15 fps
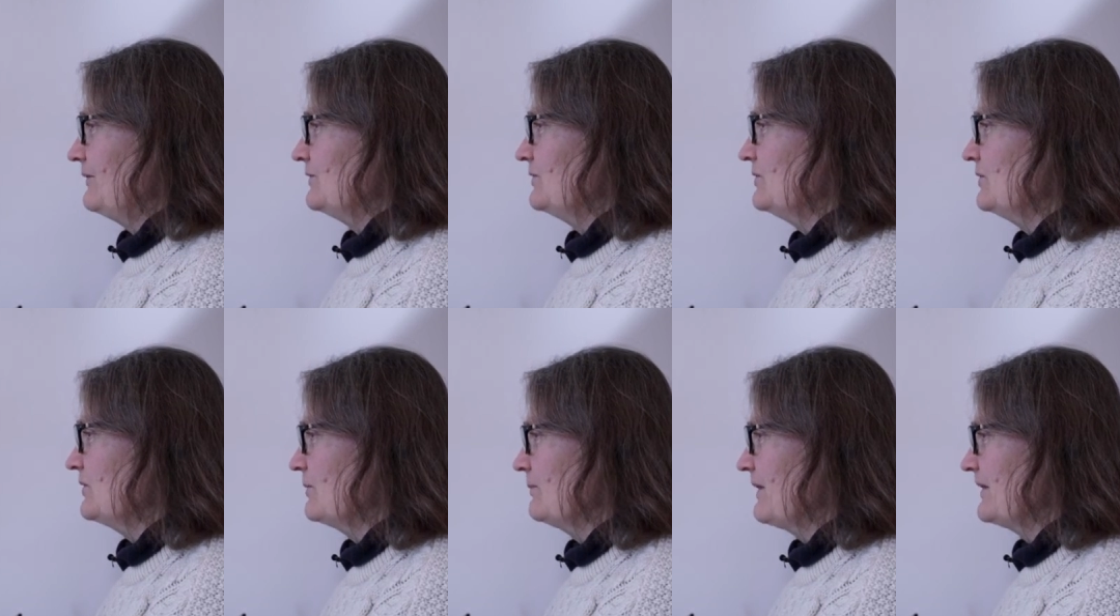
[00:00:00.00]
you're
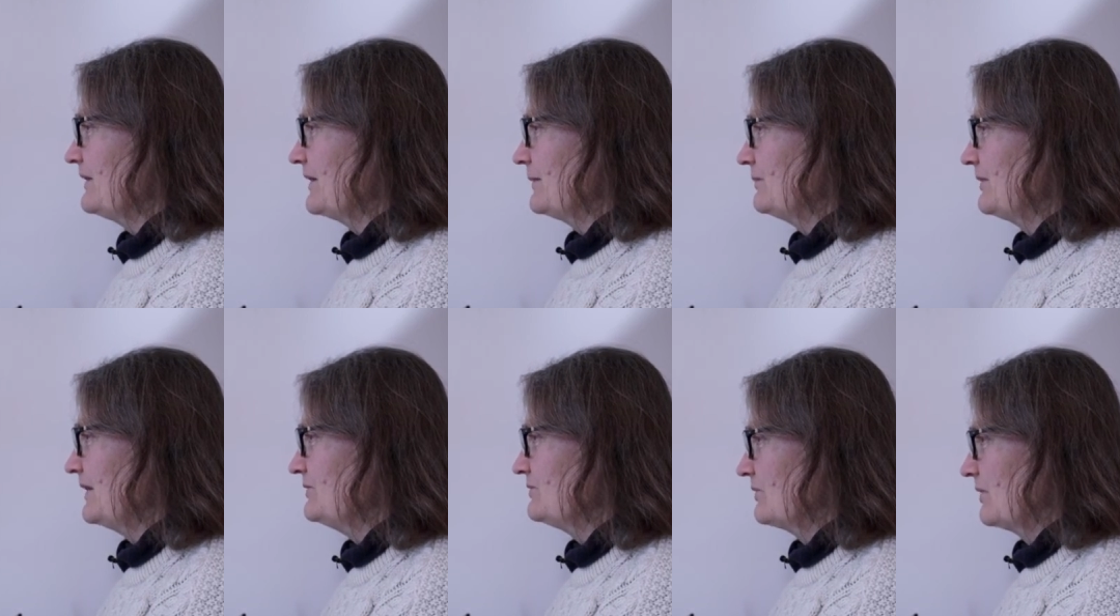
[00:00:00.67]
doing your monthly
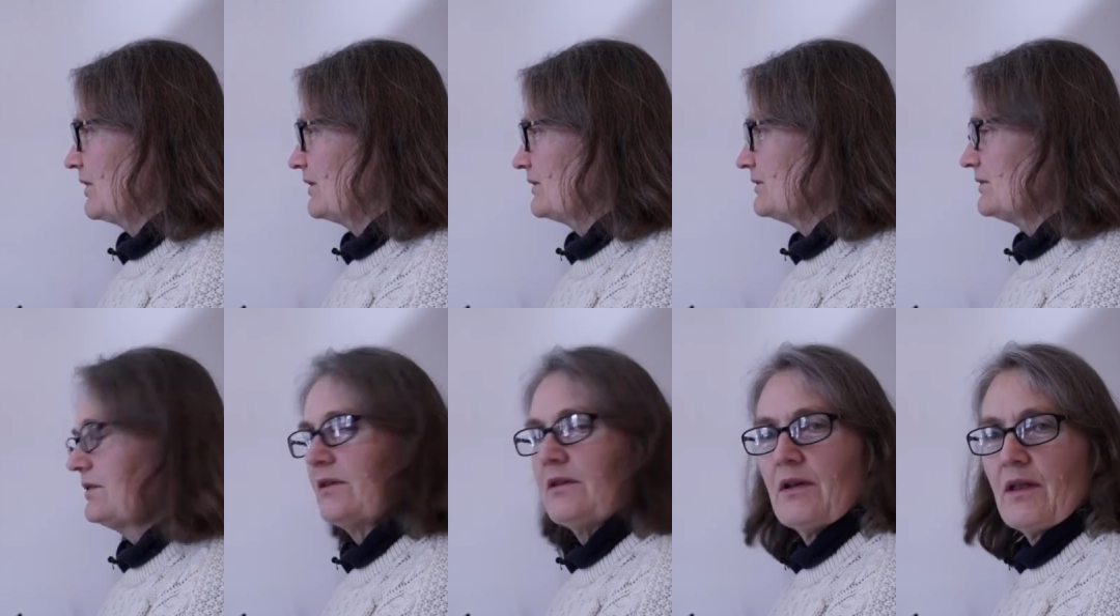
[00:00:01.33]
blood draws,